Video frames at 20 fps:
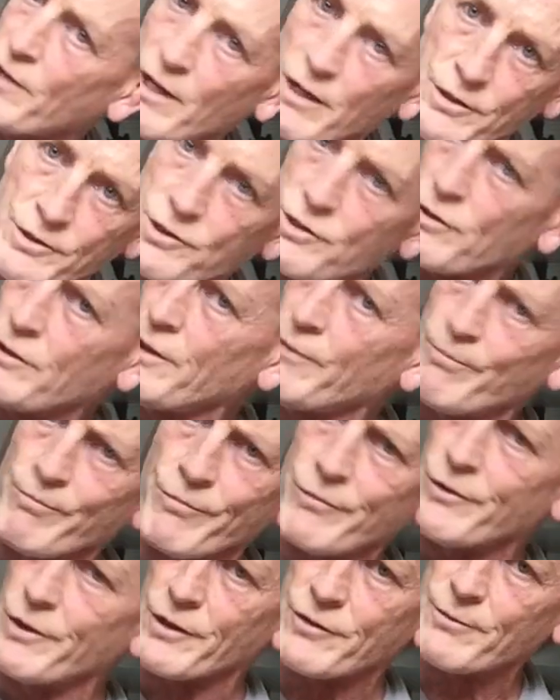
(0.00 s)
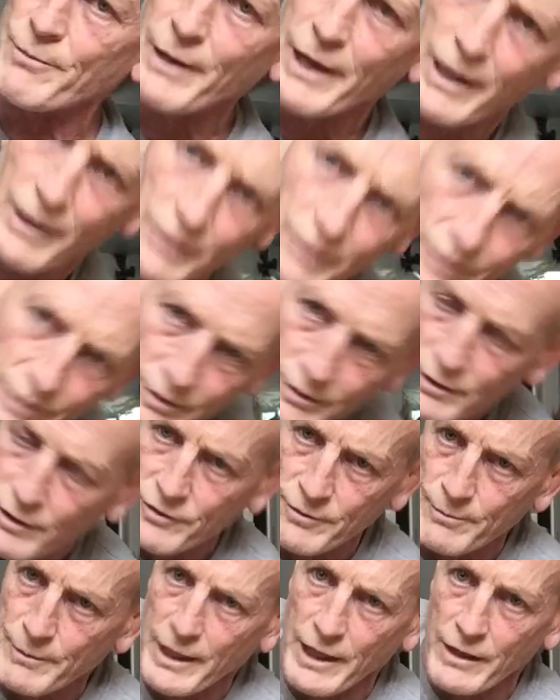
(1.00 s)
I'll show you. It doesn't matter.
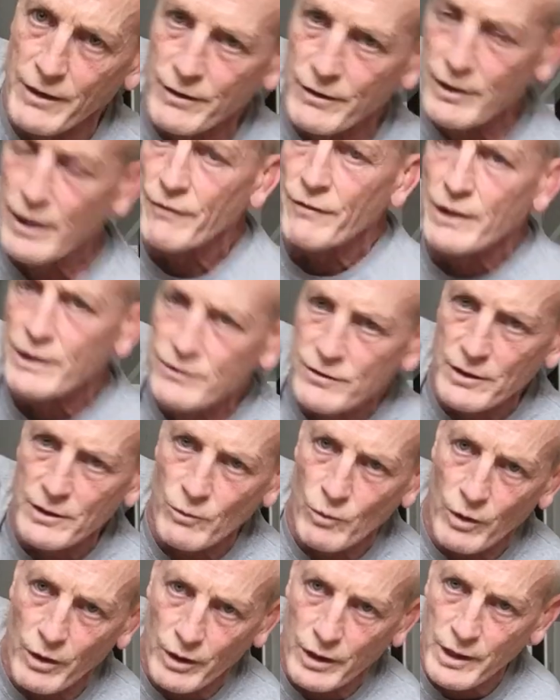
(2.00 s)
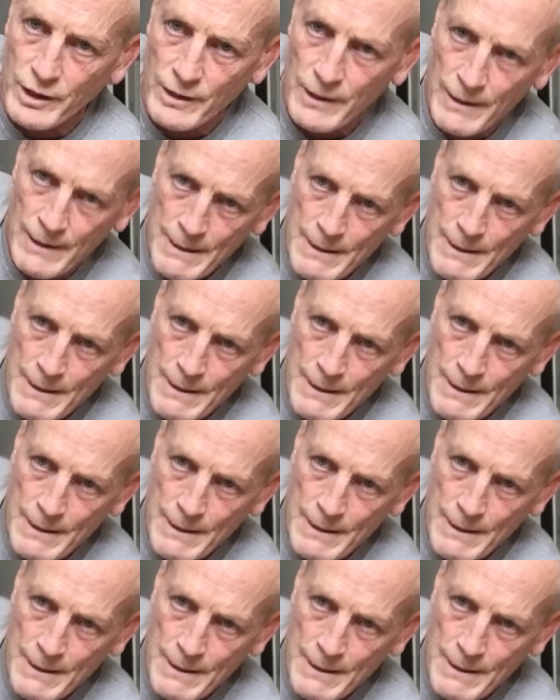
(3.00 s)
Doesn't matter. Everything's going to work.